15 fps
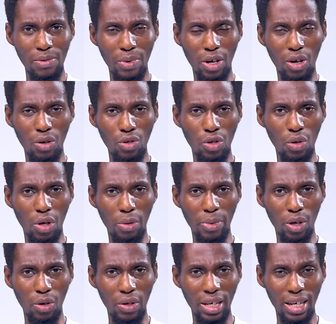We're also going to
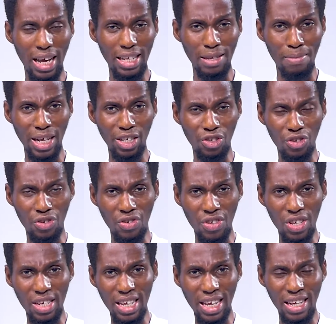be looking at Manchester
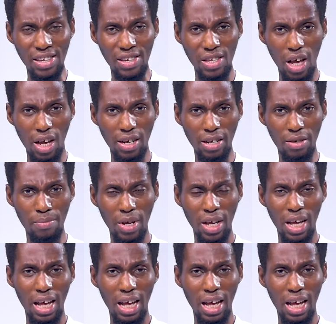City against Tottenham,